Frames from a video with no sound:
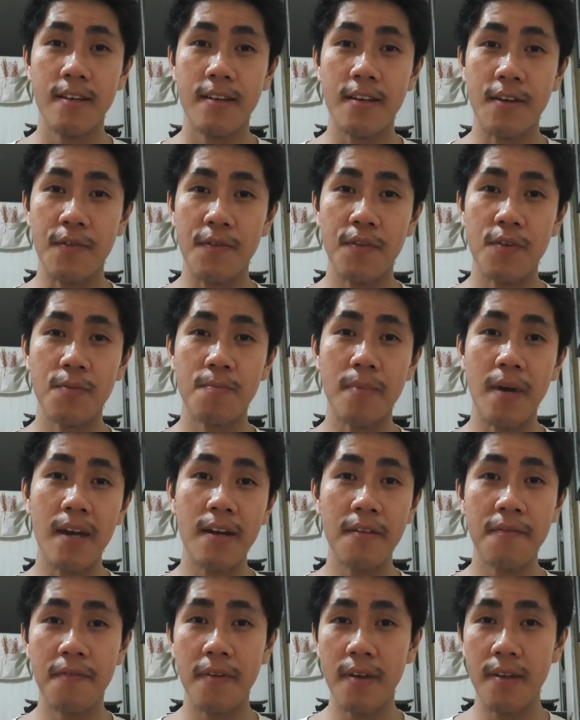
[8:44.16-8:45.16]
if you
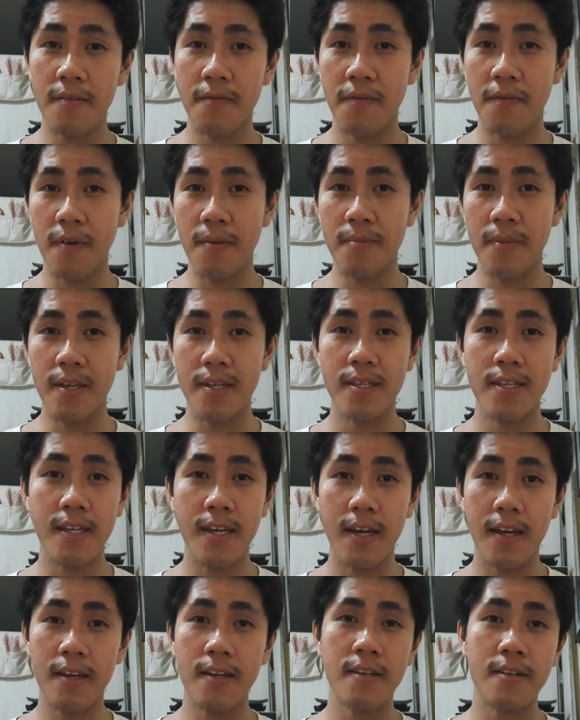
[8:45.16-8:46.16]
benefit from this
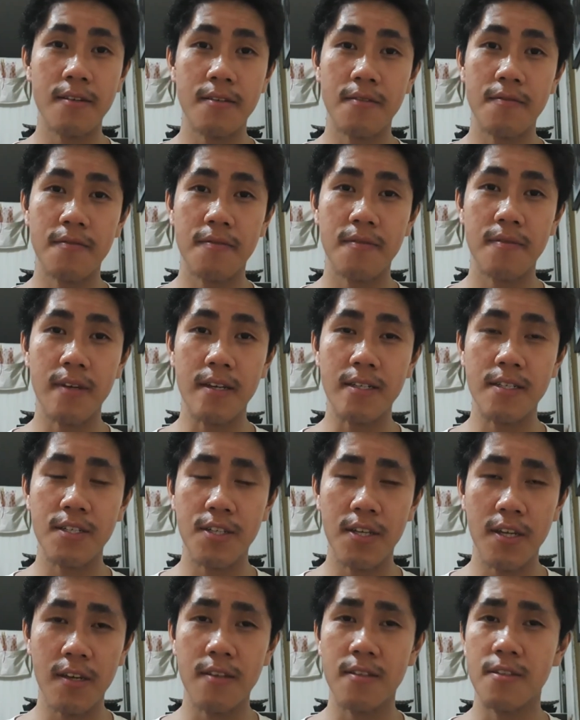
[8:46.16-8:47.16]
kind of
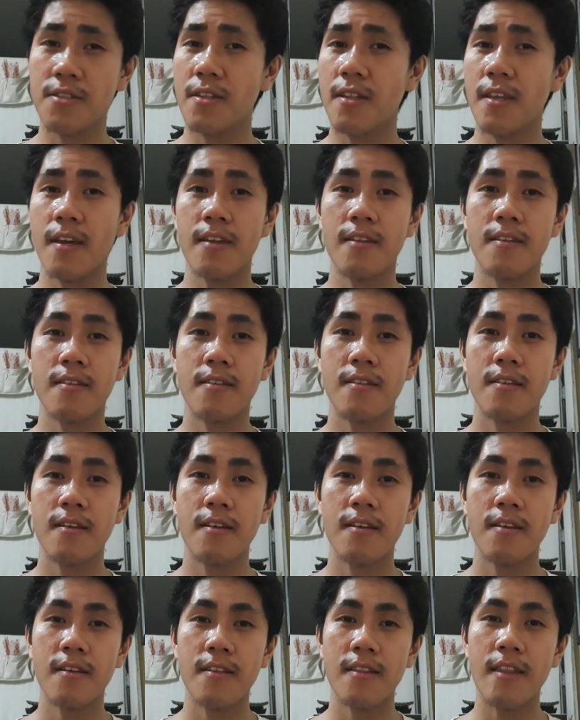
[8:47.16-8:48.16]
exchange, then
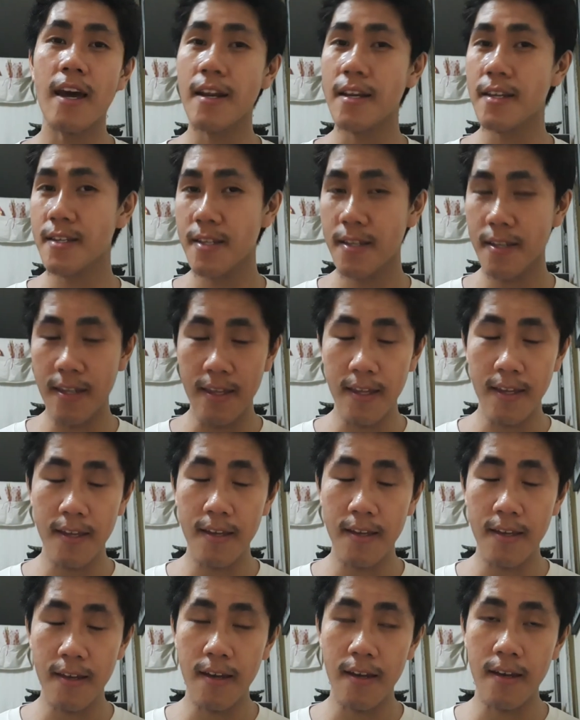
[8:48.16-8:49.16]
that is
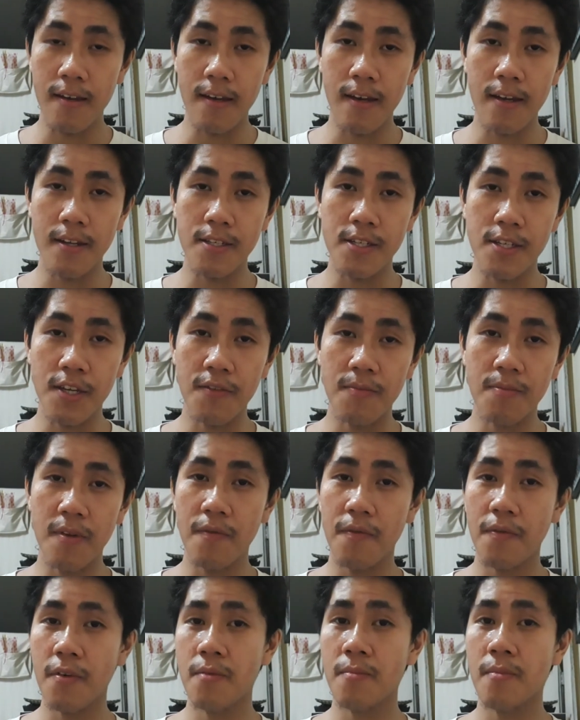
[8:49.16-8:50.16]
uh, an
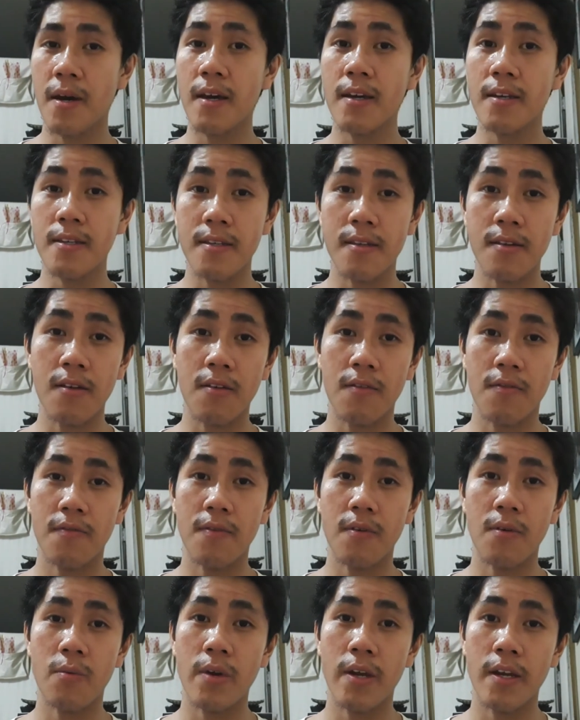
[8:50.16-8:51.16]
achievement for
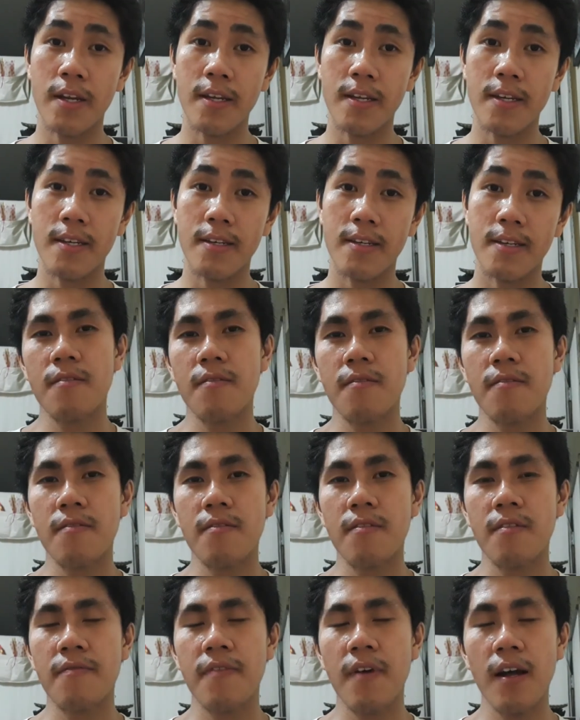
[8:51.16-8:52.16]
myself already.
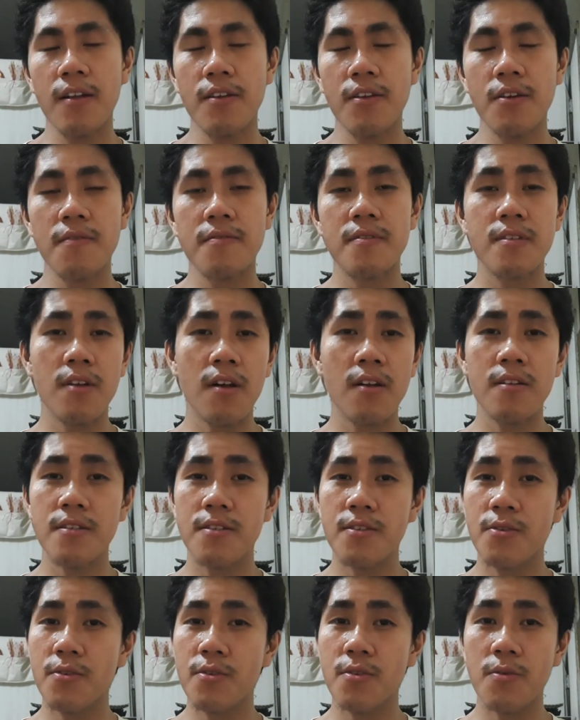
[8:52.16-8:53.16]
The value of
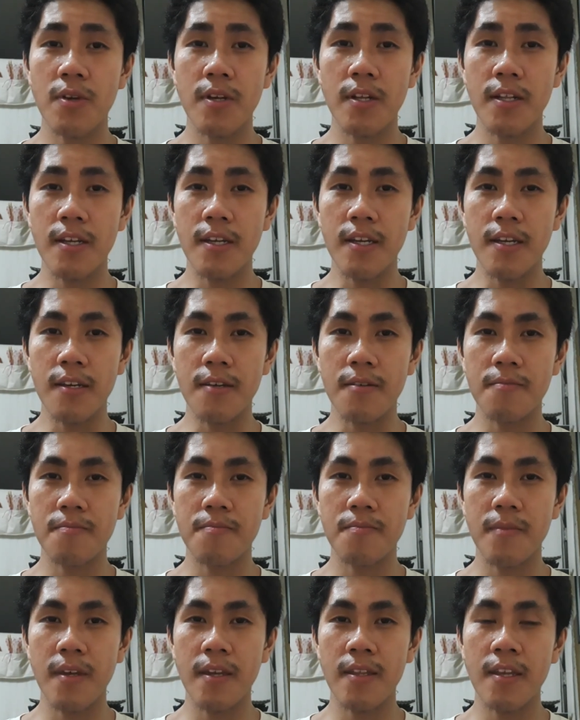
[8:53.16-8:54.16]
solitude really
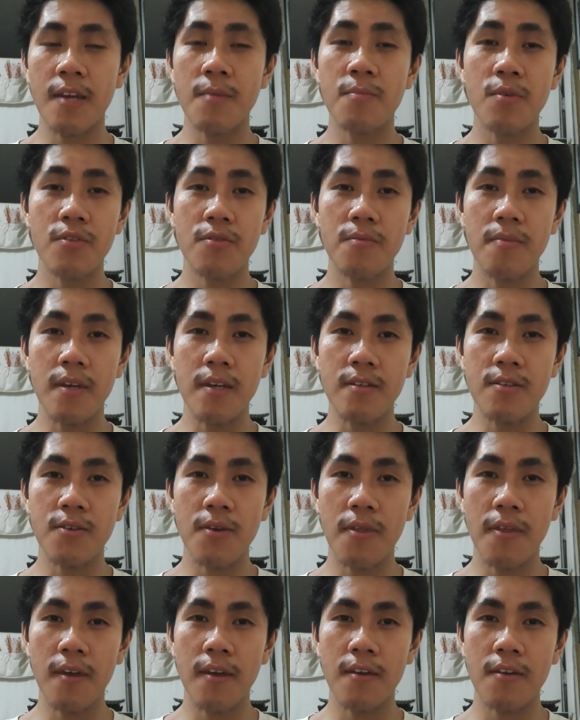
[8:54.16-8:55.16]
enabled me to
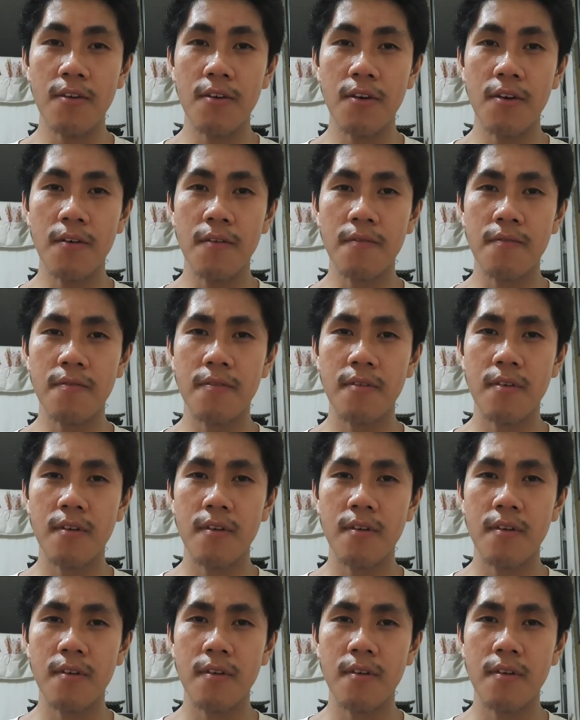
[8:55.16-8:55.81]
think of